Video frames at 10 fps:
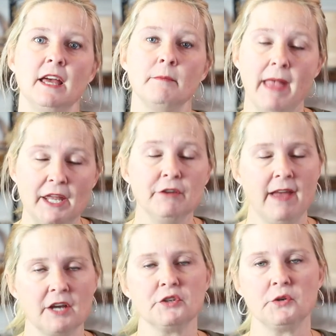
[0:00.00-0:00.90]

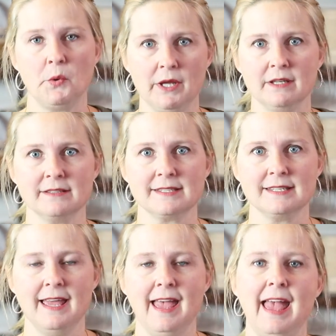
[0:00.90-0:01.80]
manufactured
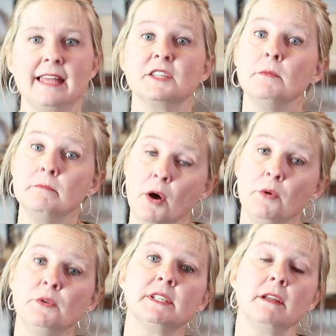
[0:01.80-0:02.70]
oils. And so
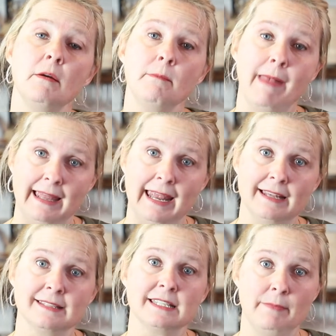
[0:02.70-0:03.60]
most
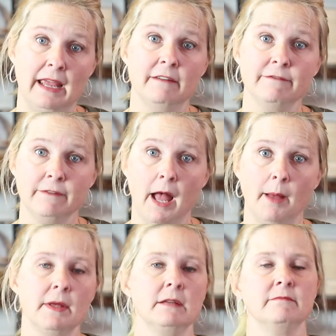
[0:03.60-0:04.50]
mayonnaise is made
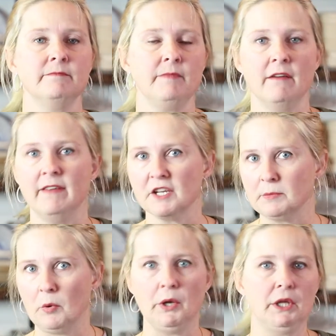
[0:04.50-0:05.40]
from a
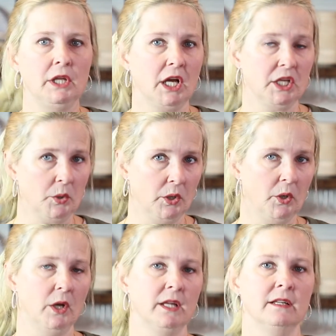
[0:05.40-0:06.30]
vegetable oil, a
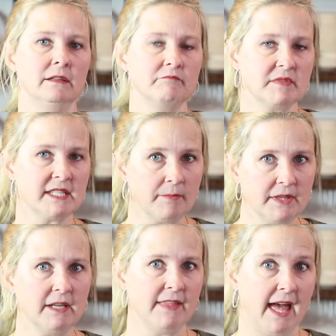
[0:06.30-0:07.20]
canola oil,
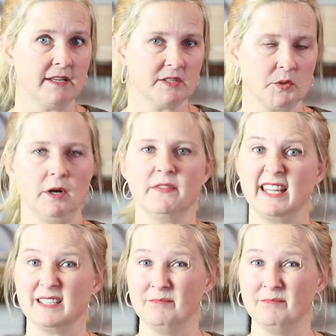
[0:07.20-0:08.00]
something of that sort. That's